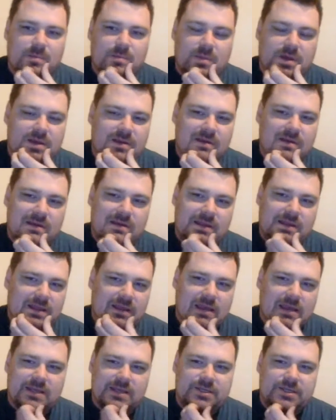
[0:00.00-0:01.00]
But
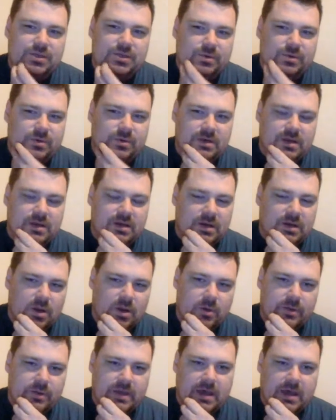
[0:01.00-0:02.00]
in case you didn't
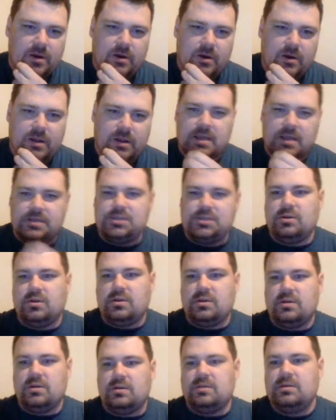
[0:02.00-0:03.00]
know that, or in case you
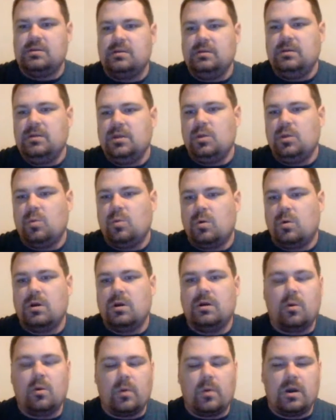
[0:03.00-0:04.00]

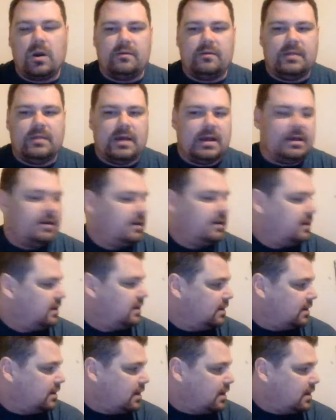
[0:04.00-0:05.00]
weren't aware of that,
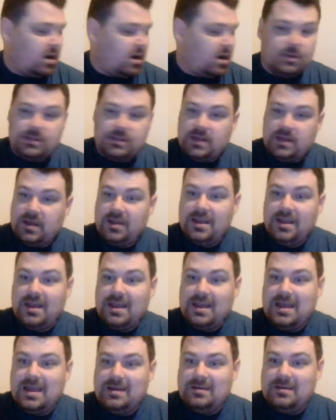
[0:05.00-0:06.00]
I'll tell you
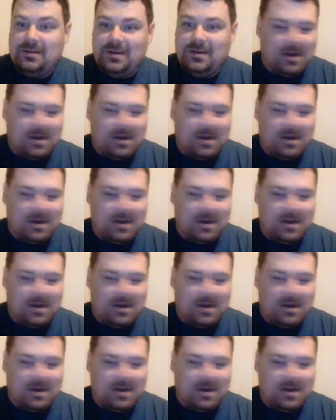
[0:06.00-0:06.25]
again. No.